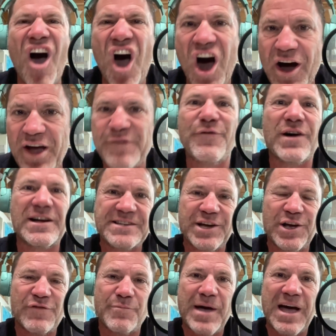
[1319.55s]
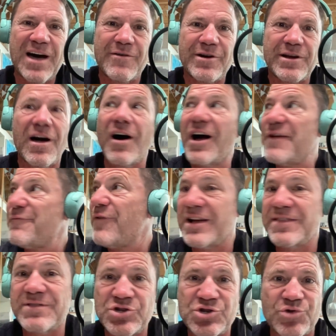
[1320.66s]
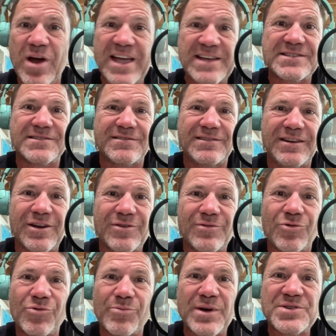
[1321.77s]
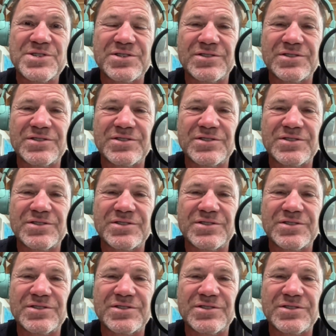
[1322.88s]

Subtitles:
I find it overpowering. I find the dread, almost